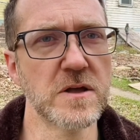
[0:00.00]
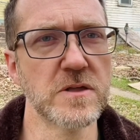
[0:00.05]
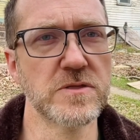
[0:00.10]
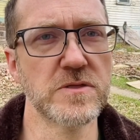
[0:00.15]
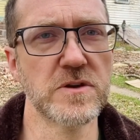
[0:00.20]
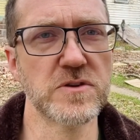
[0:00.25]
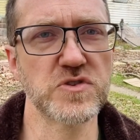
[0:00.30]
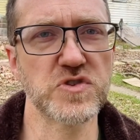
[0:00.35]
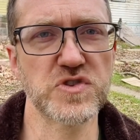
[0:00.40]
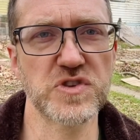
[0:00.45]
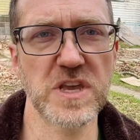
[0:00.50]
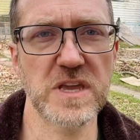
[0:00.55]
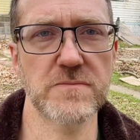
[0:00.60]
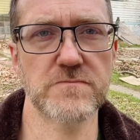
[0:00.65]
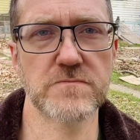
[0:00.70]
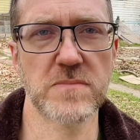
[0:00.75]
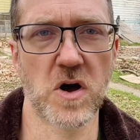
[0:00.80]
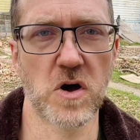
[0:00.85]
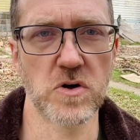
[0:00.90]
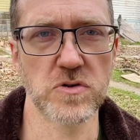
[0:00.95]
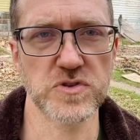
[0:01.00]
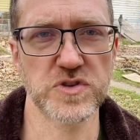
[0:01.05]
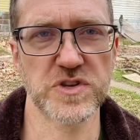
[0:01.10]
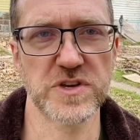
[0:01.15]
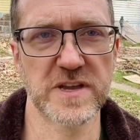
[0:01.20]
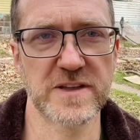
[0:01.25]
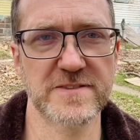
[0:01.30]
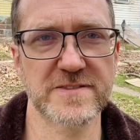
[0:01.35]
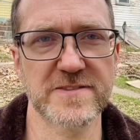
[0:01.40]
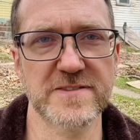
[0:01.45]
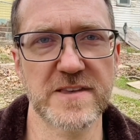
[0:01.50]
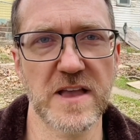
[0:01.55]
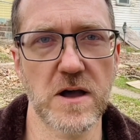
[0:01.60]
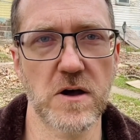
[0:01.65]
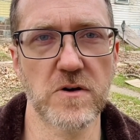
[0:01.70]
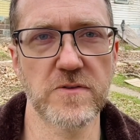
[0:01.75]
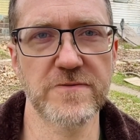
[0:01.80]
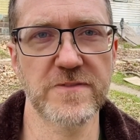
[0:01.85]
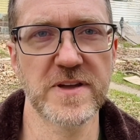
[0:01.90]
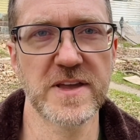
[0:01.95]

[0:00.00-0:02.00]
The sheet mulch itself